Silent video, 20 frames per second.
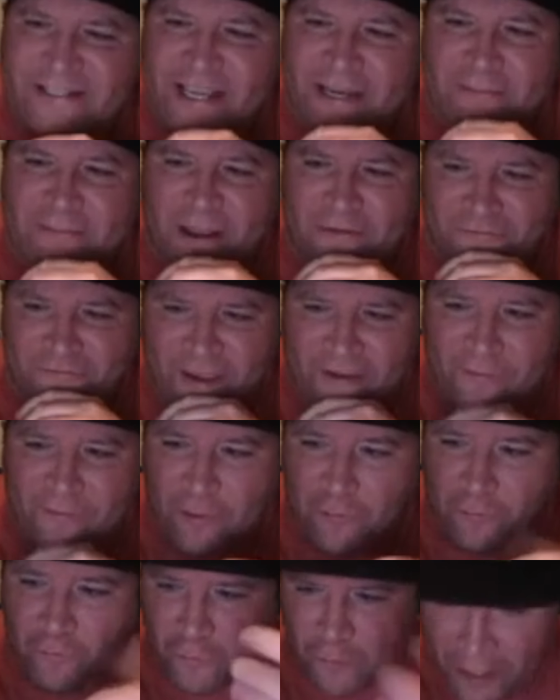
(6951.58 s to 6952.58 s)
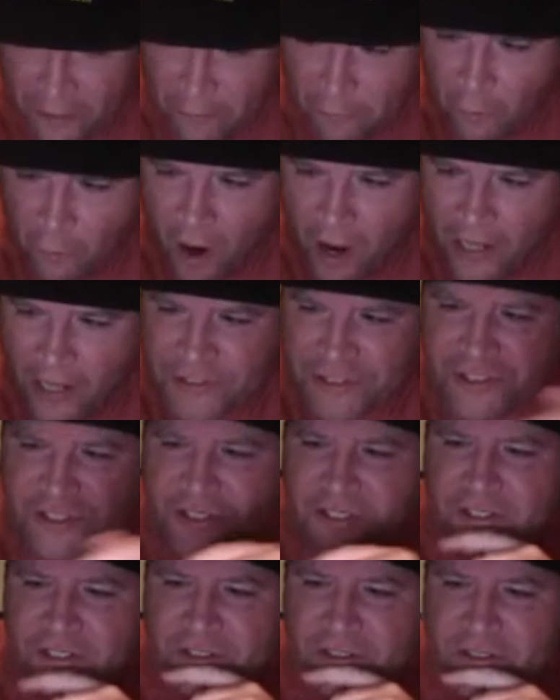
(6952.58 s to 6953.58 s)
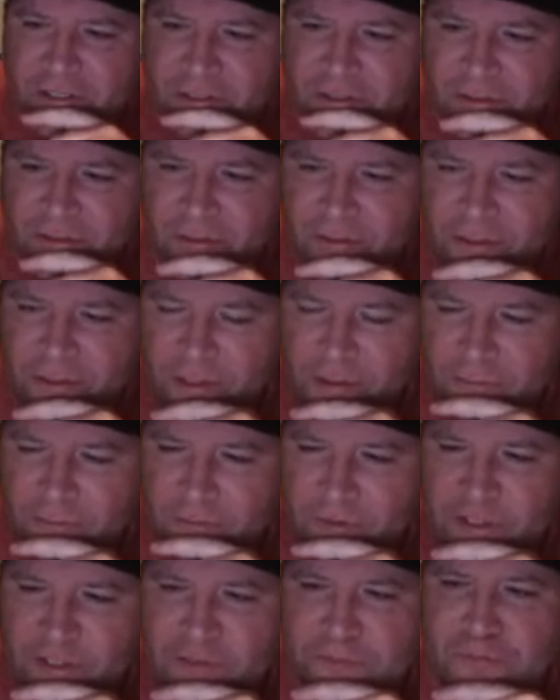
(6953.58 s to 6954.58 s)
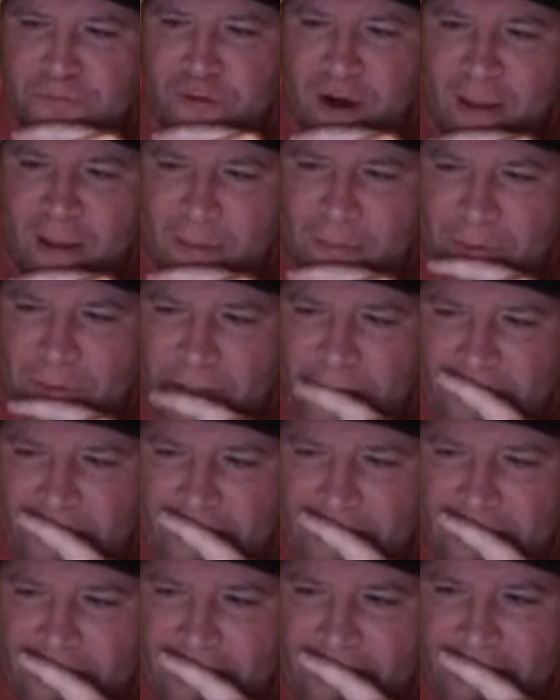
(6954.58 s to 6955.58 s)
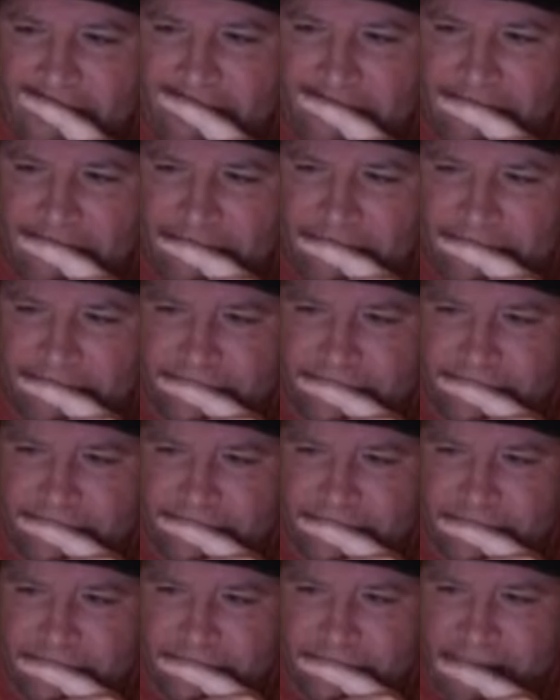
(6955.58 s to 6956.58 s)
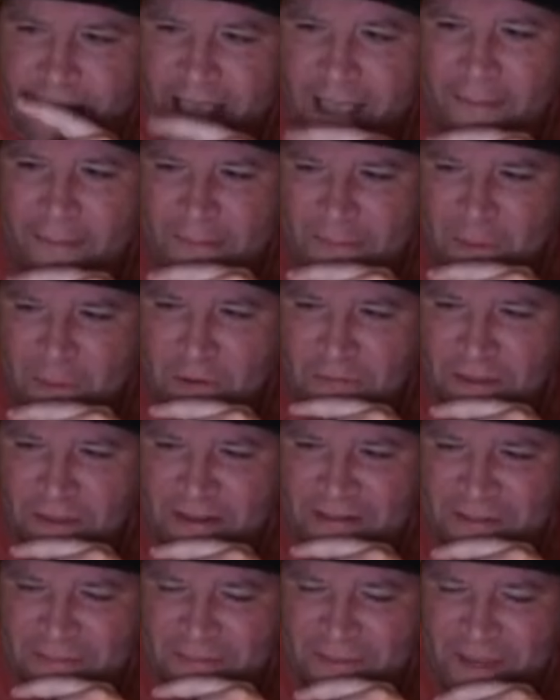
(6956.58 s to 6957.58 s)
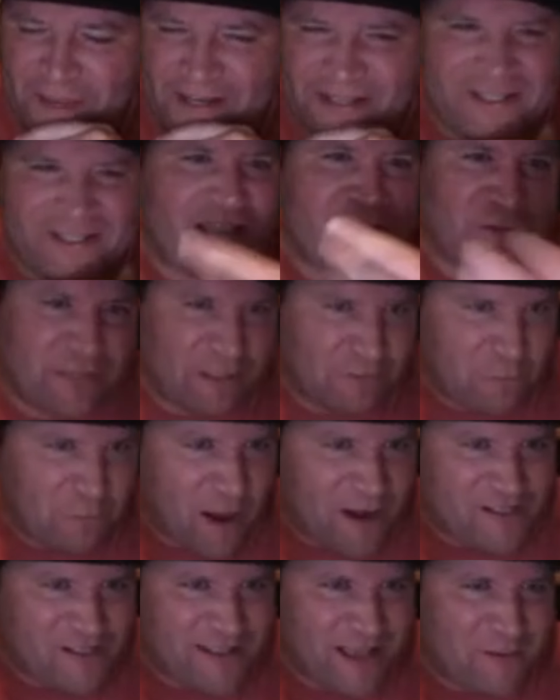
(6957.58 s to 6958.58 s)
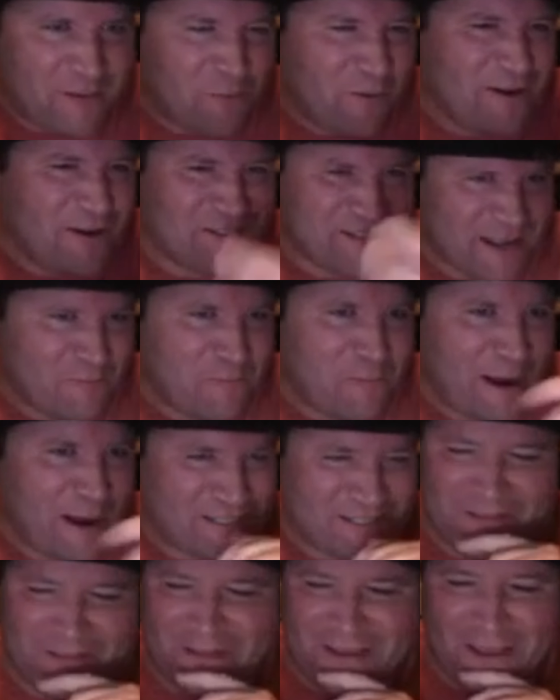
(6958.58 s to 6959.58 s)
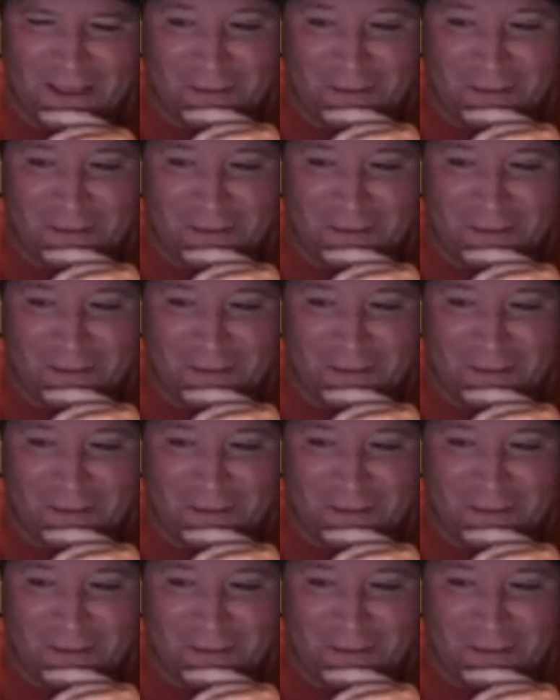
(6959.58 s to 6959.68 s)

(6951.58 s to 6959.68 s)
my favorite rewatch is probably um, Happy Birthday to Me because I only watched that once and I watched it the other